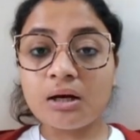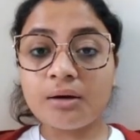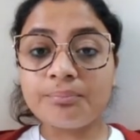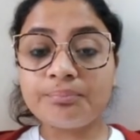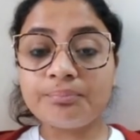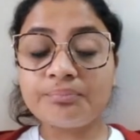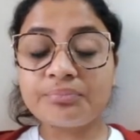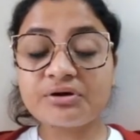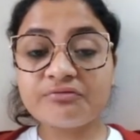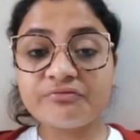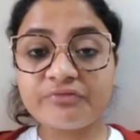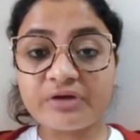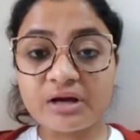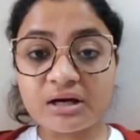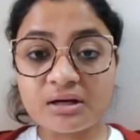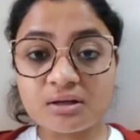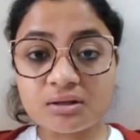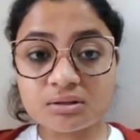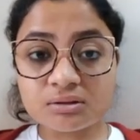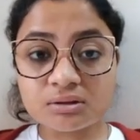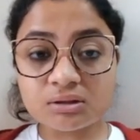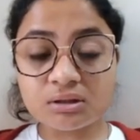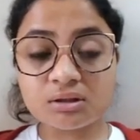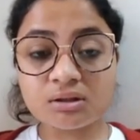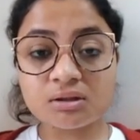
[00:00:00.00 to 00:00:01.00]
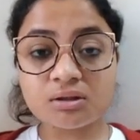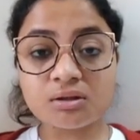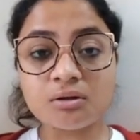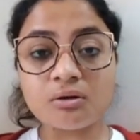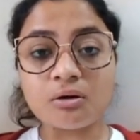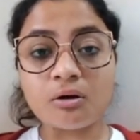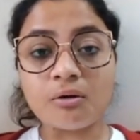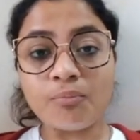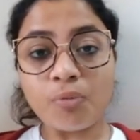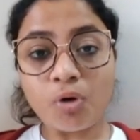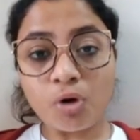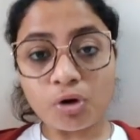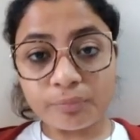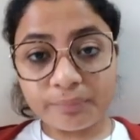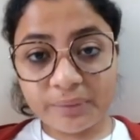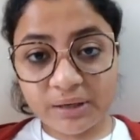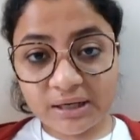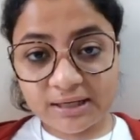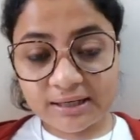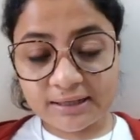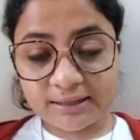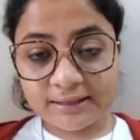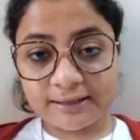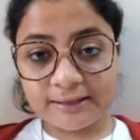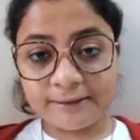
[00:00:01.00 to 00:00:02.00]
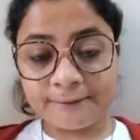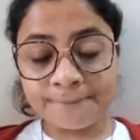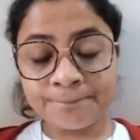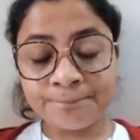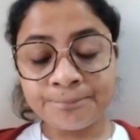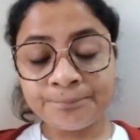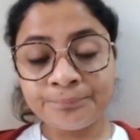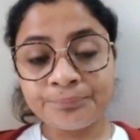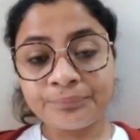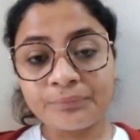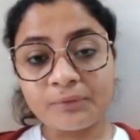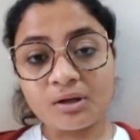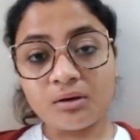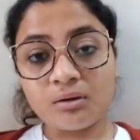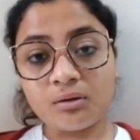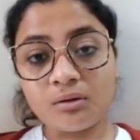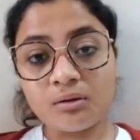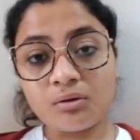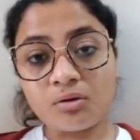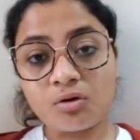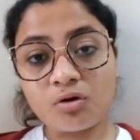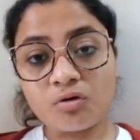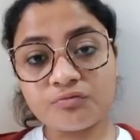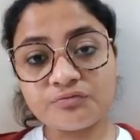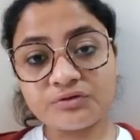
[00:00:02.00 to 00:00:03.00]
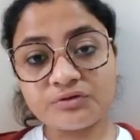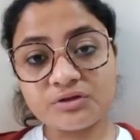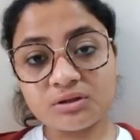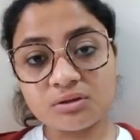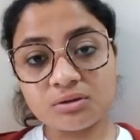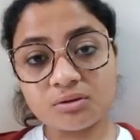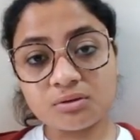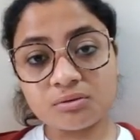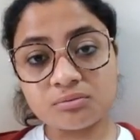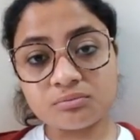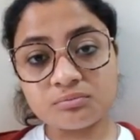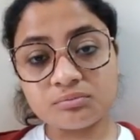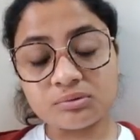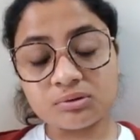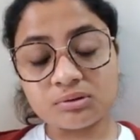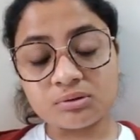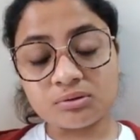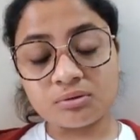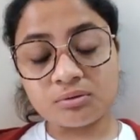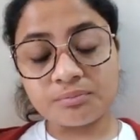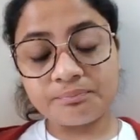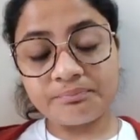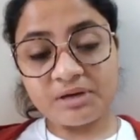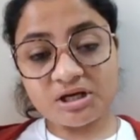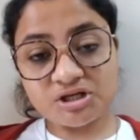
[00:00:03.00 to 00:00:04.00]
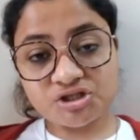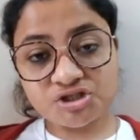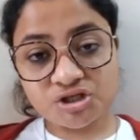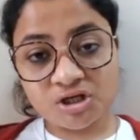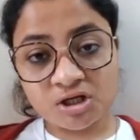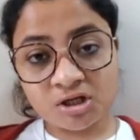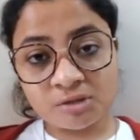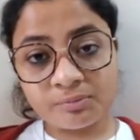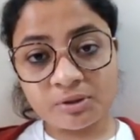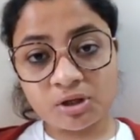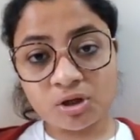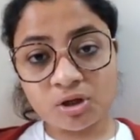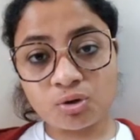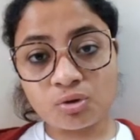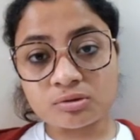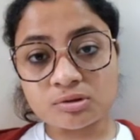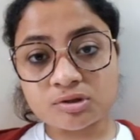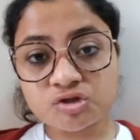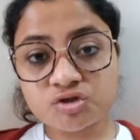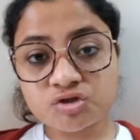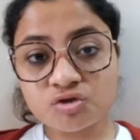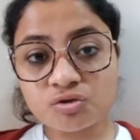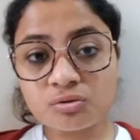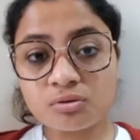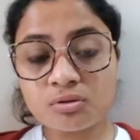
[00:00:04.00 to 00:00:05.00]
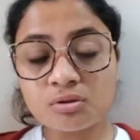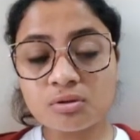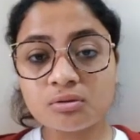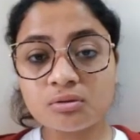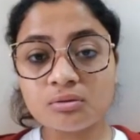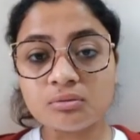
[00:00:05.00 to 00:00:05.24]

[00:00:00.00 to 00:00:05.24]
prevent the morbidity of the patient, but also